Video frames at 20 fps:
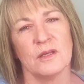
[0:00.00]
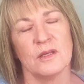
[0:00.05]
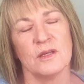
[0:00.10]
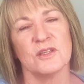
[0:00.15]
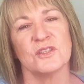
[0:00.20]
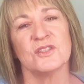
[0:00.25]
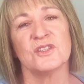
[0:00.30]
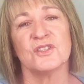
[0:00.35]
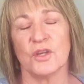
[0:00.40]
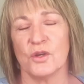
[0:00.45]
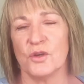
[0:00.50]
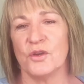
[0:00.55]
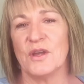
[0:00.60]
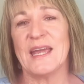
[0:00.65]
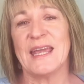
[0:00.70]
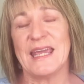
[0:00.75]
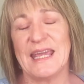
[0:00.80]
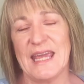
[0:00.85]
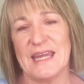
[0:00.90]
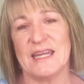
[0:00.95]
So
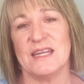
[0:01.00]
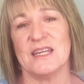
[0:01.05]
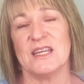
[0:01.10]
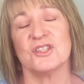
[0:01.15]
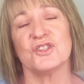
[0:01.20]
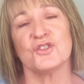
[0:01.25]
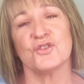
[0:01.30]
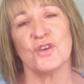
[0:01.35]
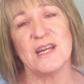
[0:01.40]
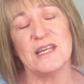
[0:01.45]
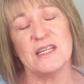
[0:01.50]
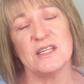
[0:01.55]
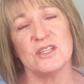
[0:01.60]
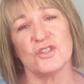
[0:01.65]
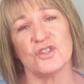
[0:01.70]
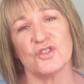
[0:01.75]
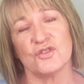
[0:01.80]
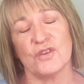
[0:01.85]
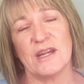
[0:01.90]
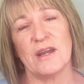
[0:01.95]
again, Australian
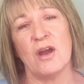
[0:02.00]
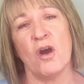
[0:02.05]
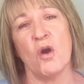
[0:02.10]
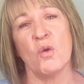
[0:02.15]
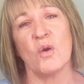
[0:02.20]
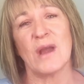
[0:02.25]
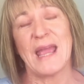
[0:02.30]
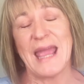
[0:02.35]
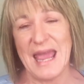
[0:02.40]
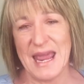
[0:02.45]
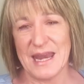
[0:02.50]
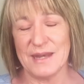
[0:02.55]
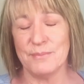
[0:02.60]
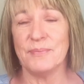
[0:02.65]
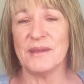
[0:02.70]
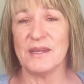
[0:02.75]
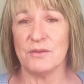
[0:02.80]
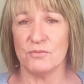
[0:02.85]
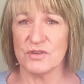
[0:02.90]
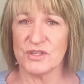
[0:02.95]
Stringhalt can
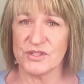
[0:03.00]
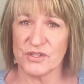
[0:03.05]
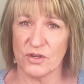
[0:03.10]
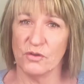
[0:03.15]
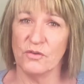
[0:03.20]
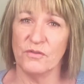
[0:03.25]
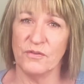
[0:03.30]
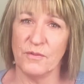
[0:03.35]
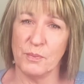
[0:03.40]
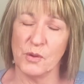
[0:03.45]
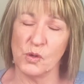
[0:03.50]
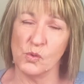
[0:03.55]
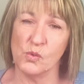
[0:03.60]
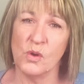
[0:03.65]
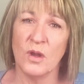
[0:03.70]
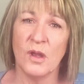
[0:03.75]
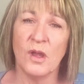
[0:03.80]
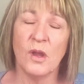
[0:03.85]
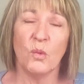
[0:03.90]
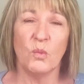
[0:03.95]
be resolvable
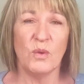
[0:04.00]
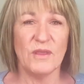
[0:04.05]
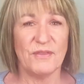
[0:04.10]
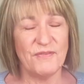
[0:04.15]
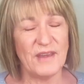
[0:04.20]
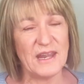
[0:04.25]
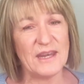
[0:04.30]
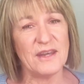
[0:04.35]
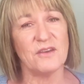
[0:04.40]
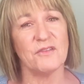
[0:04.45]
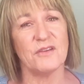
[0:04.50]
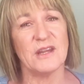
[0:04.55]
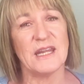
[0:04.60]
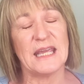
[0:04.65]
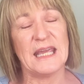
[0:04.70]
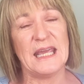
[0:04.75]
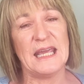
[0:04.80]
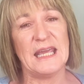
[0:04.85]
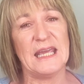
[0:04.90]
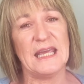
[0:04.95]
with veterinary
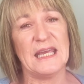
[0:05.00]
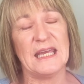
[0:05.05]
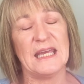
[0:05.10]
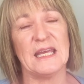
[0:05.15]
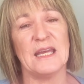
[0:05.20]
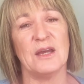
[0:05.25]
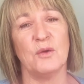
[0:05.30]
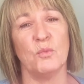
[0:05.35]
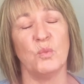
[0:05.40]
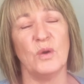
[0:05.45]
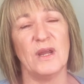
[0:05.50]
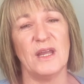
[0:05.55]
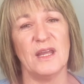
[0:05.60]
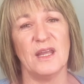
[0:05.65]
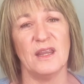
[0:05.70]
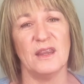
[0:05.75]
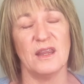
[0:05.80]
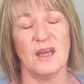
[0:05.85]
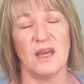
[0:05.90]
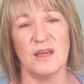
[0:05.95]
care,
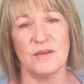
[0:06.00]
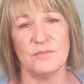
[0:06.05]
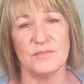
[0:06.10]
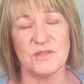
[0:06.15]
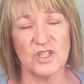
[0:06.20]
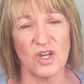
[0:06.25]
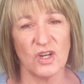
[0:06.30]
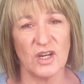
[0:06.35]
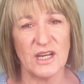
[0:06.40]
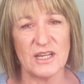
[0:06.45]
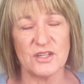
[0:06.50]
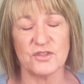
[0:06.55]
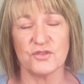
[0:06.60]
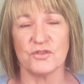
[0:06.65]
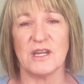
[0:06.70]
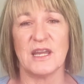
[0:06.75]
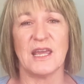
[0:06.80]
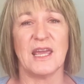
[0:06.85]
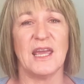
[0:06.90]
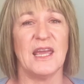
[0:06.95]
with
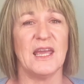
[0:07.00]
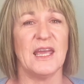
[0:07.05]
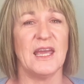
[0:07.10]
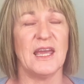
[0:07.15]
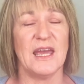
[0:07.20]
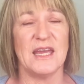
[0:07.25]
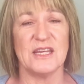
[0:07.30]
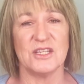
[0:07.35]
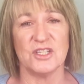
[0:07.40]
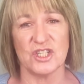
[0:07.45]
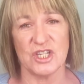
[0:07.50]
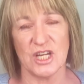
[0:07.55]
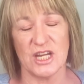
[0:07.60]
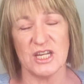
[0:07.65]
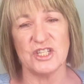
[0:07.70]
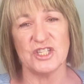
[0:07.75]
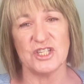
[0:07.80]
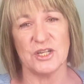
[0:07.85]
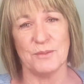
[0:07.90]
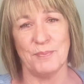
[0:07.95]
dietary care and
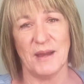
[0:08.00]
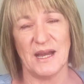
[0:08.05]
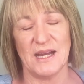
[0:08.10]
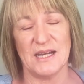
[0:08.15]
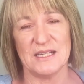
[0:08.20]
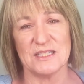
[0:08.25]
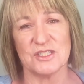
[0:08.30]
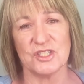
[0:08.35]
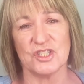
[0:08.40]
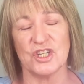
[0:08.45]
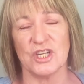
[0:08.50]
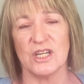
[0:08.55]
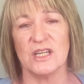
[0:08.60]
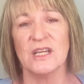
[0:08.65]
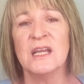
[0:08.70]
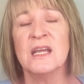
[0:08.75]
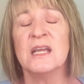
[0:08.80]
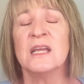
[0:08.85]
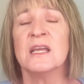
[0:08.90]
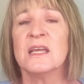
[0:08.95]
changing pasture.
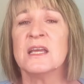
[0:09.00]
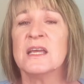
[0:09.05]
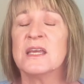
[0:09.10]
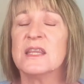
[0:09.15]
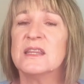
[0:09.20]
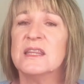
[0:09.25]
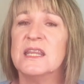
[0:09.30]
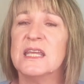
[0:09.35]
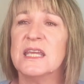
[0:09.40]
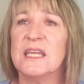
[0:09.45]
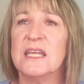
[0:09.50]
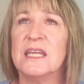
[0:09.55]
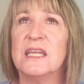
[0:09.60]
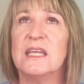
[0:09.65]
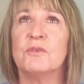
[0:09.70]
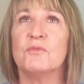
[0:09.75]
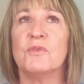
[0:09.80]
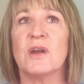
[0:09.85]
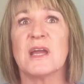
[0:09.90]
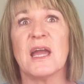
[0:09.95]
The
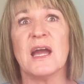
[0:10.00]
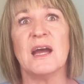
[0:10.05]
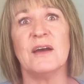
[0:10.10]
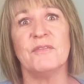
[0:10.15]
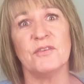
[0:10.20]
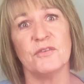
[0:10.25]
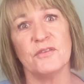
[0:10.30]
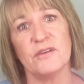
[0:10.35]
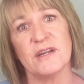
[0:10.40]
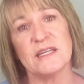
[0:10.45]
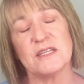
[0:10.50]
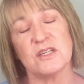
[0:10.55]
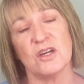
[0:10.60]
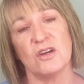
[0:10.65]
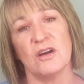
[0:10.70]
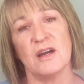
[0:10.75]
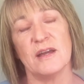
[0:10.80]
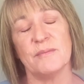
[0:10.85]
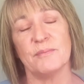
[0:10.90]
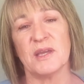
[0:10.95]
recovery
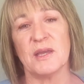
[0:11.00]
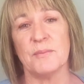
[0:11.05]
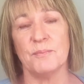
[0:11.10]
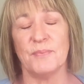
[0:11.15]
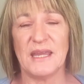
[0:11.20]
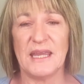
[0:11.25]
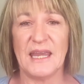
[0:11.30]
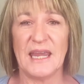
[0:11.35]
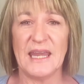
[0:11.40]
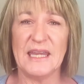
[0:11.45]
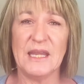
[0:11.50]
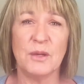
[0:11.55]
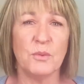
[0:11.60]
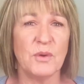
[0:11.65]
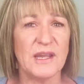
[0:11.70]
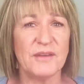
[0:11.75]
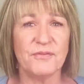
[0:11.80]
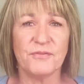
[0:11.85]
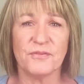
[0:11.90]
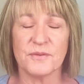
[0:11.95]
time can be
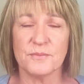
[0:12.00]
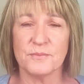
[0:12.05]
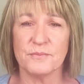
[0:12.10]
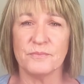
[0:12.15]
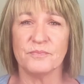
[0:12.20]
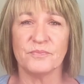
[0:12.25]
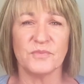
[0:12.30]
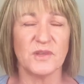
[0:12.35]
anywhere from,